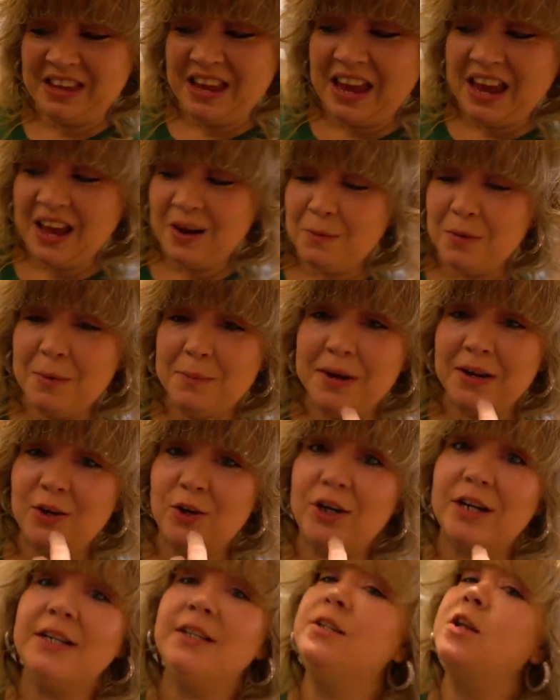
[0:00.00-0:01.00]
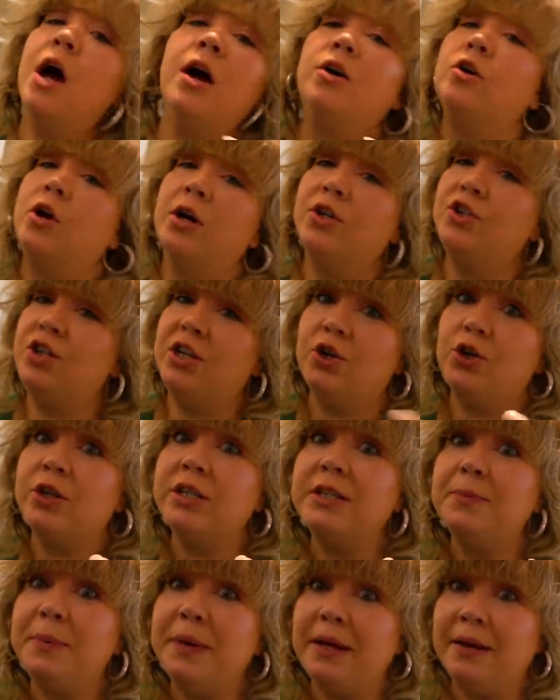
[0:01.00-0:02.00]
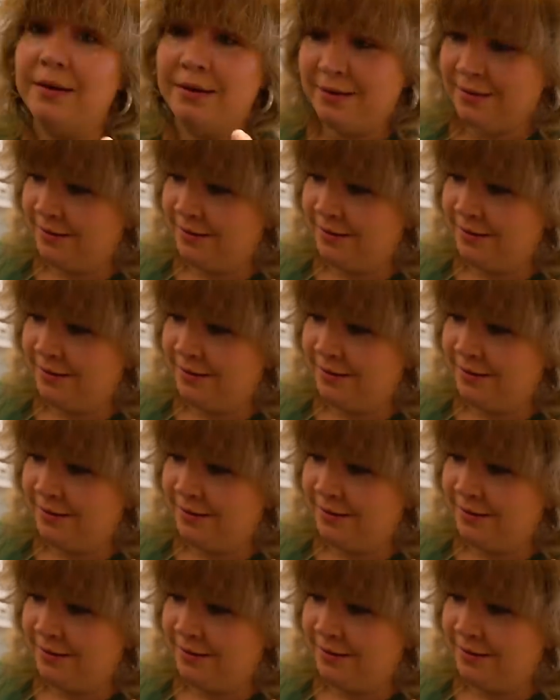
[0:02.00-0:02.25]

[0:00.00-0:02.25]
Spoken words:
Yeah, I want my not crunchy, crispy.